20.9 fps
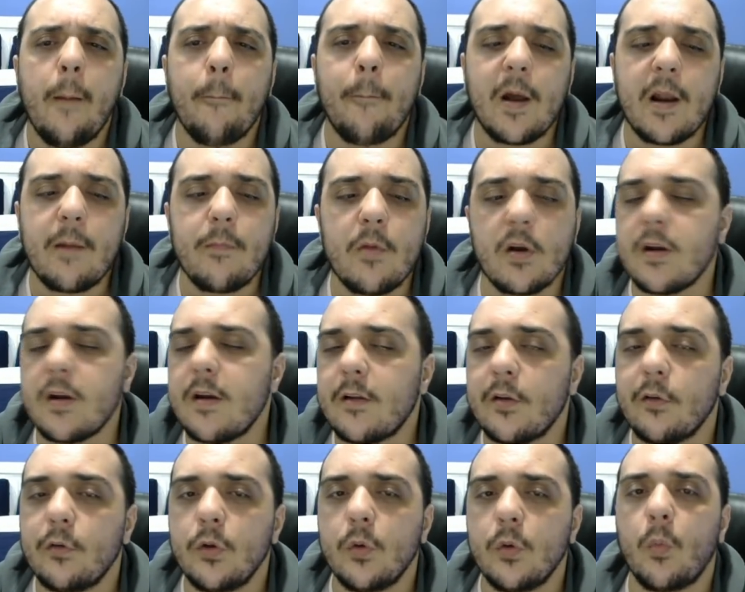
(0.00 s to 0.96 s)
But I'm not going to
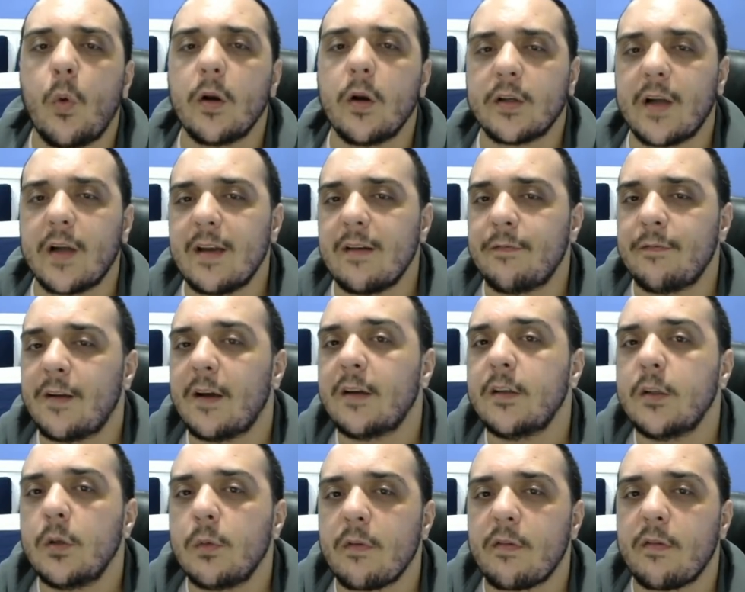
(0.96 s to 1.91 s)
tell you what kind of
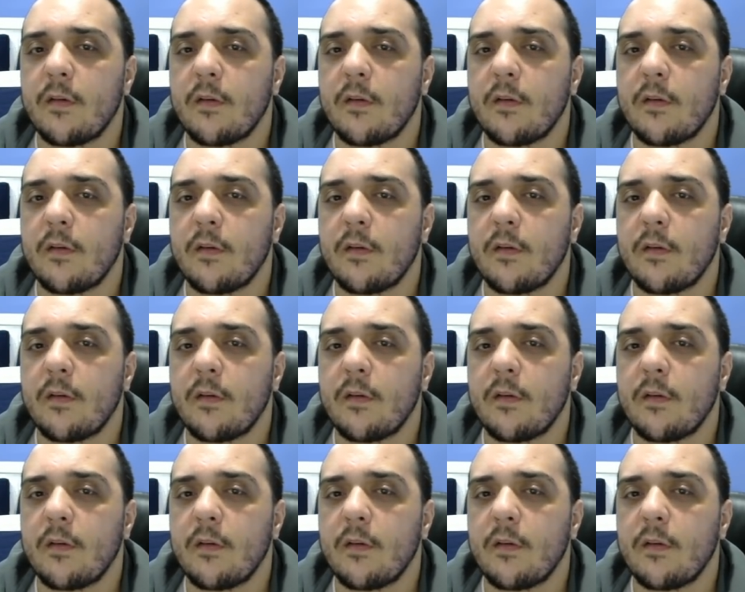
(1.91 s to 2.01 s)
values